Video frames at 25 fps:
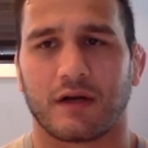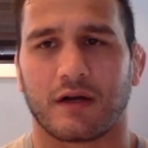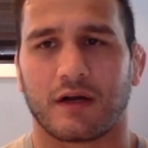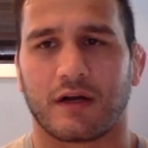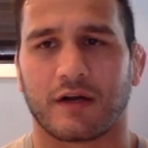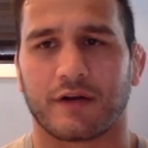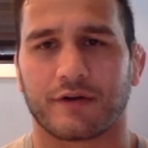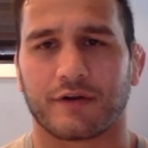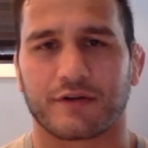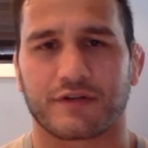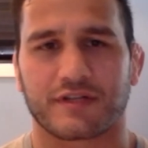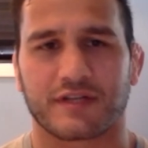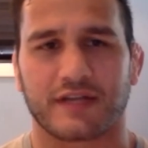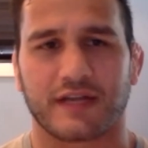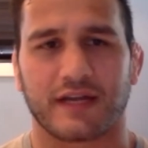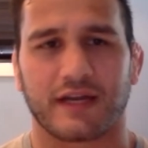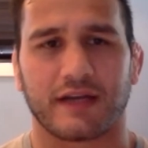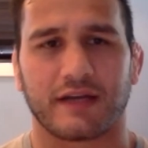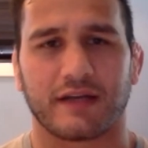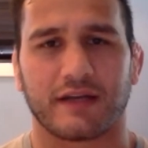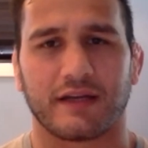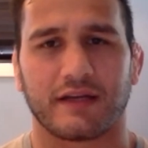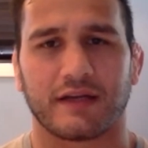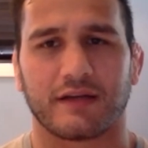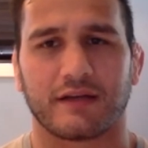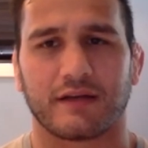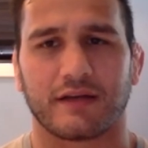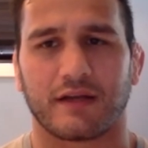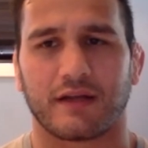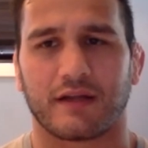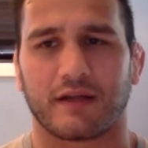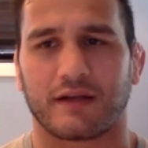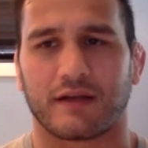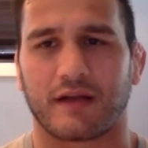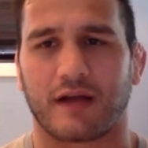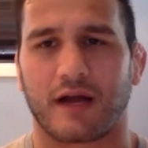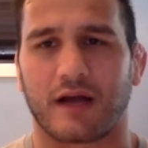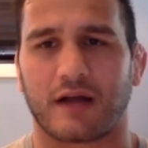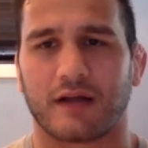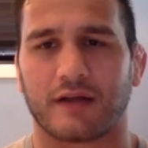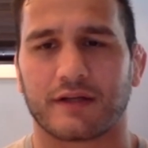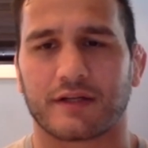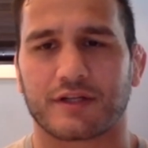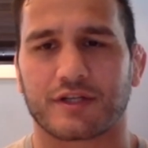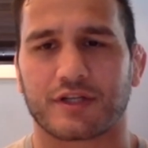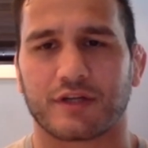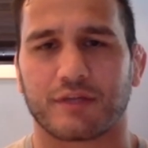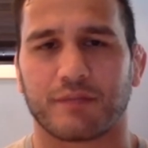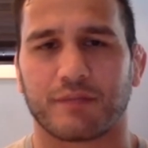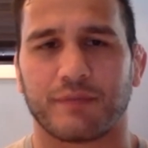understanding, and
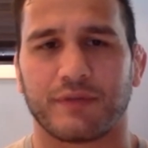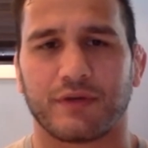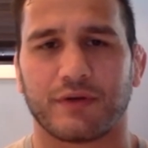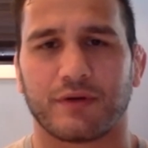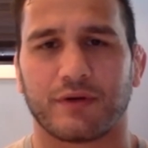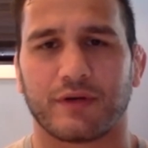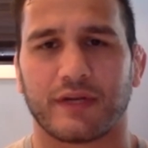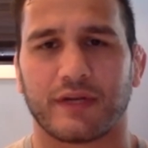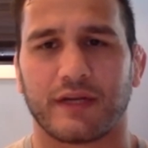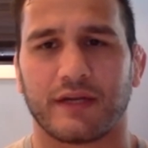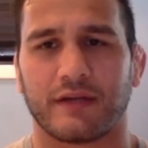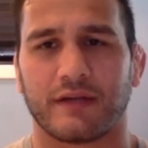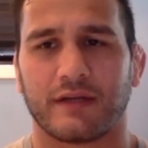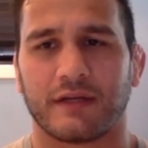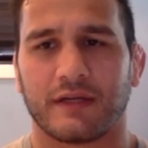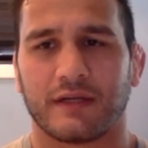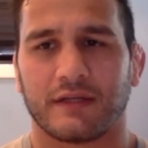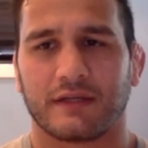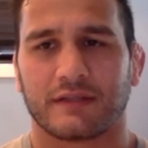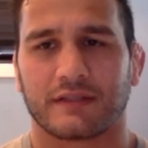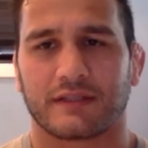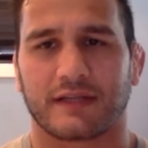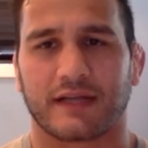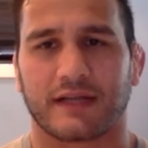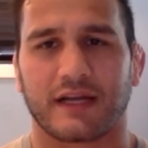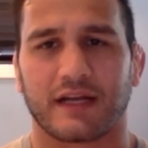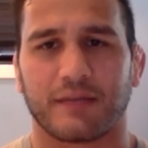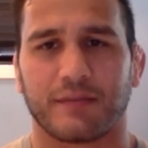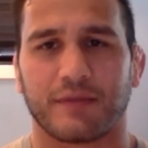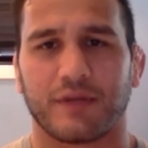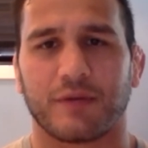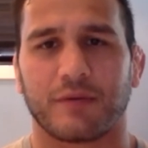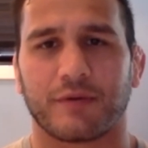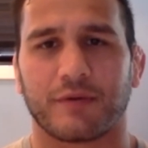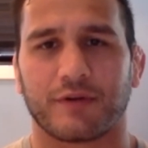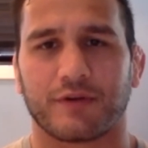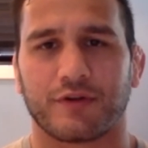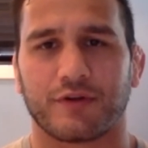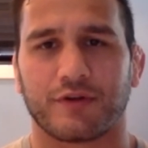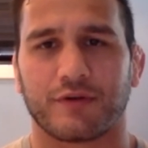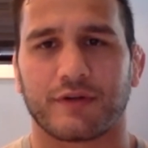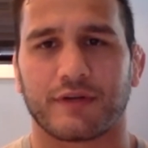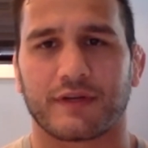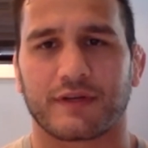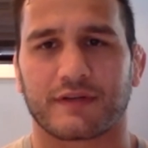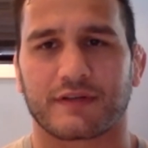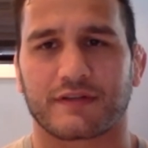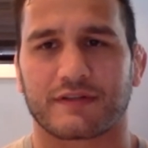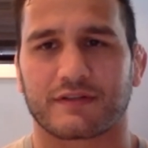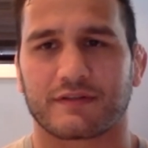knowledge and ability to kind of be able to do
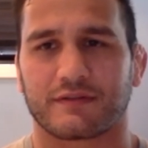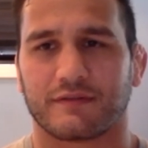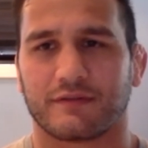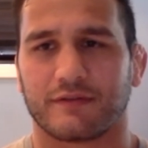this.